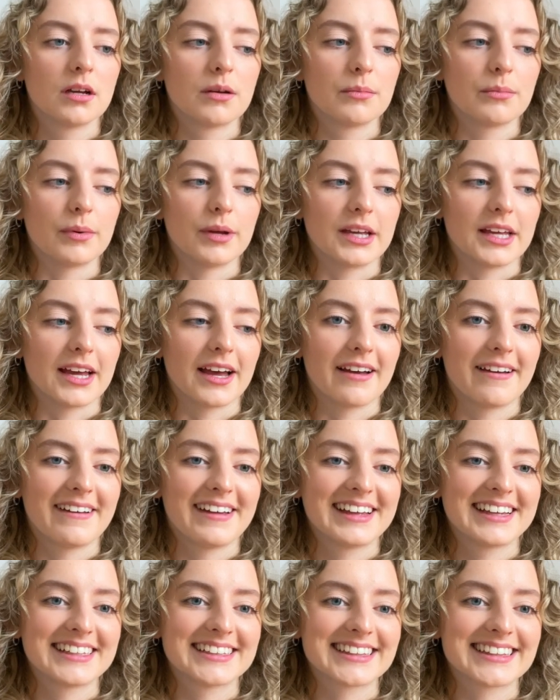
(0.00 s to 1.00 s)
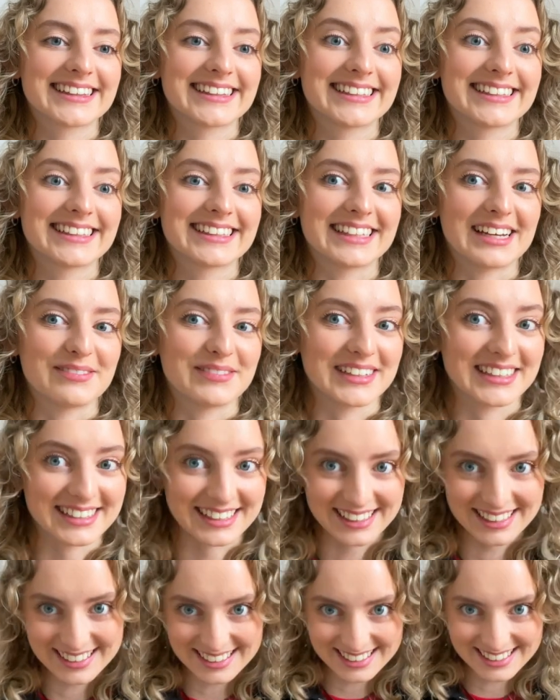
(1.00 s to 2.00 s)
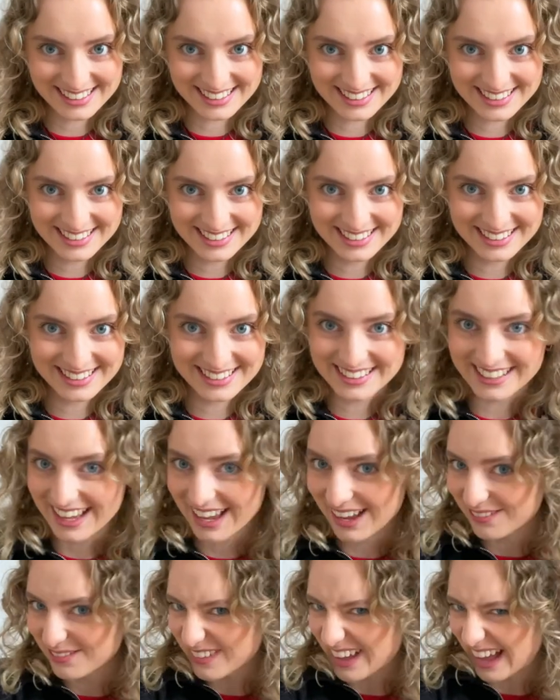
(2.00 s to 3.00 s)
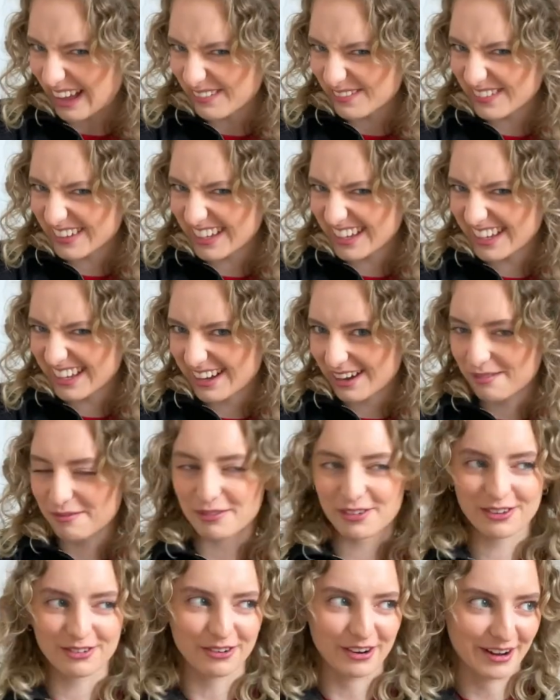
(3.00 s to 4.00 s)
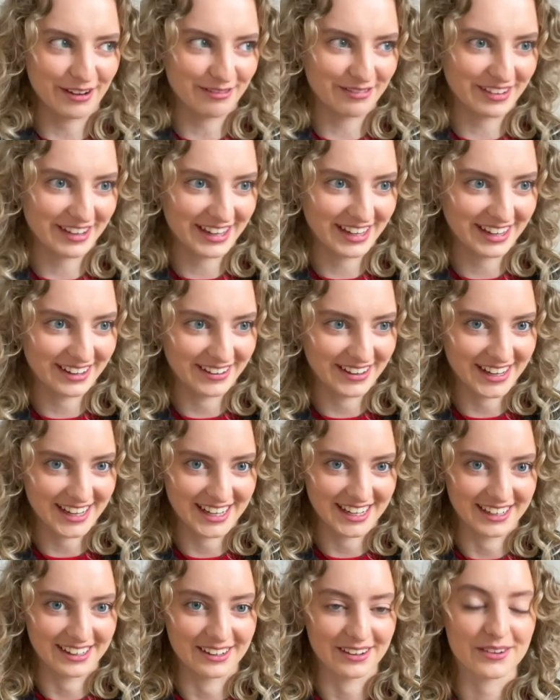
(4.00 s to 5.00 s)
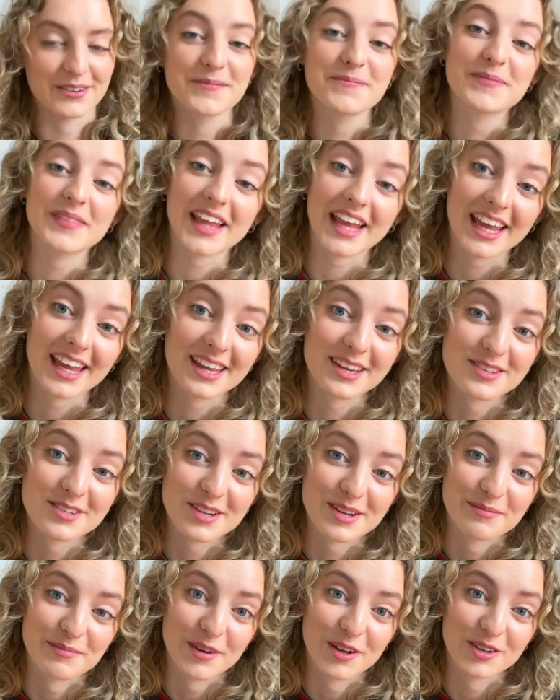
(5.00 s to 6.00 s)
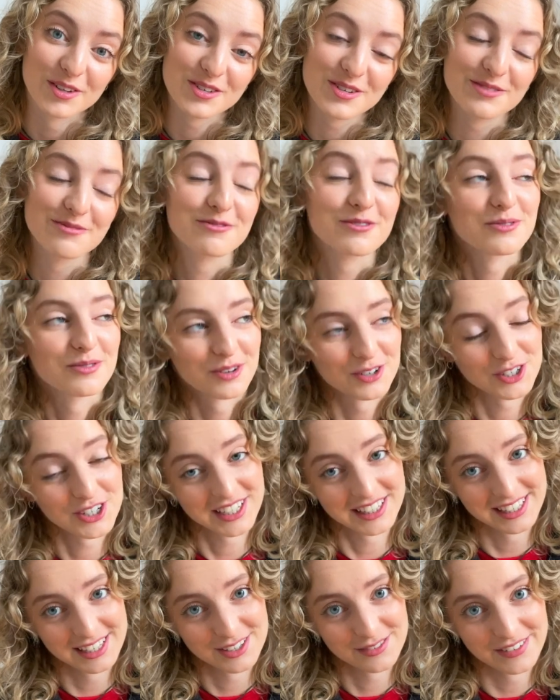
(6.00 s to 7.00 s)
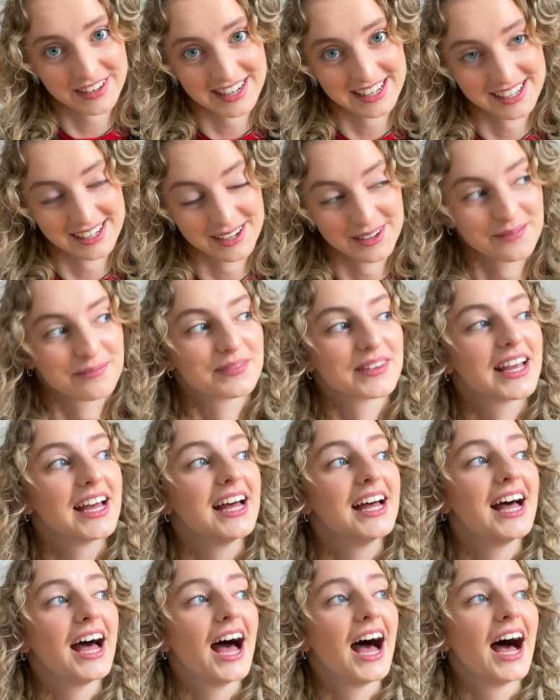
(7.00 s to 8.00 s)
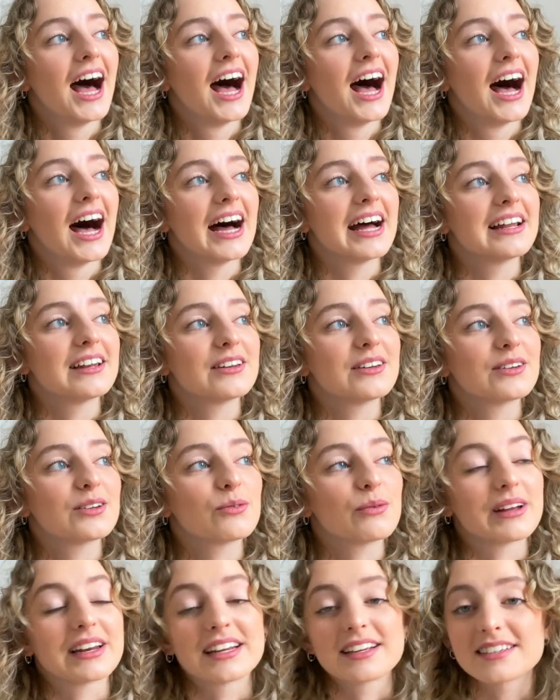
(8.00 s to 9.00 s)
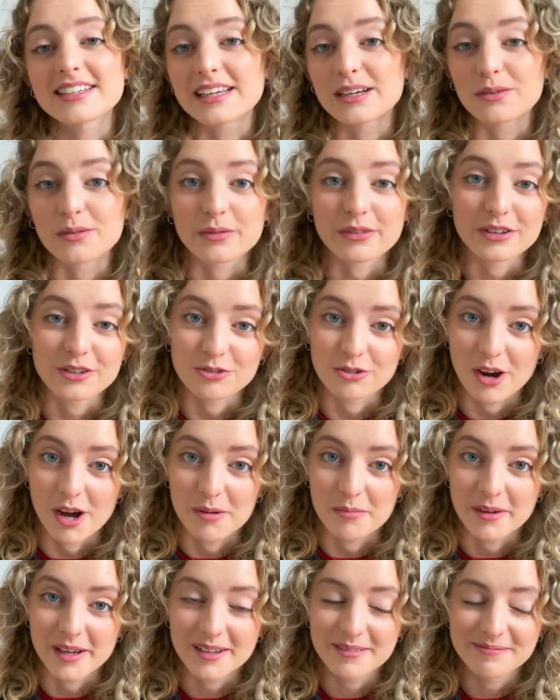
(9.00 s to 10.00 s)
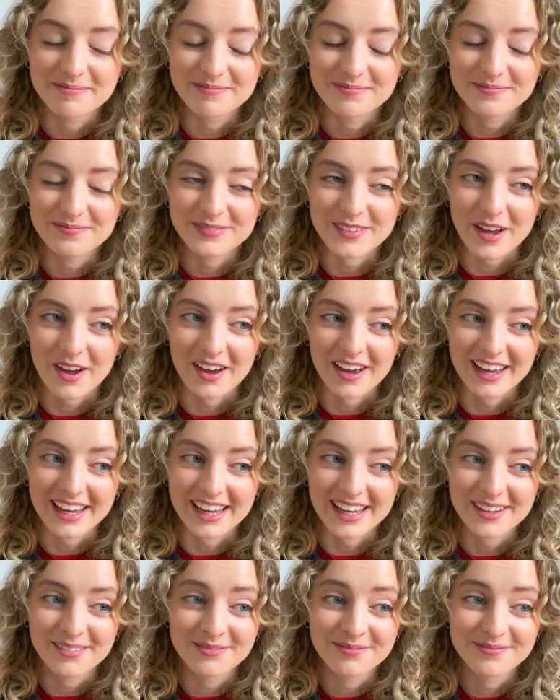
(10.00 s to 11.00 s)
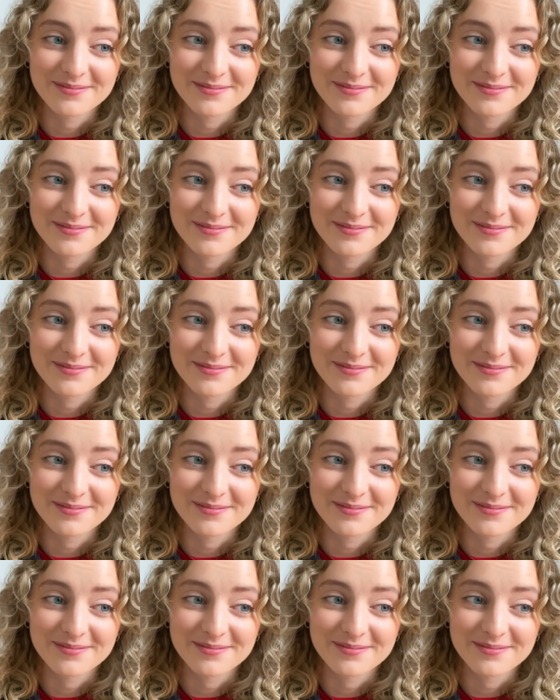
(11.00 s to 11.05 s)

But yeah, I'm excited. I'm happy. I'm thriving. And thank you so much for watching this video and witnessing all the drama that I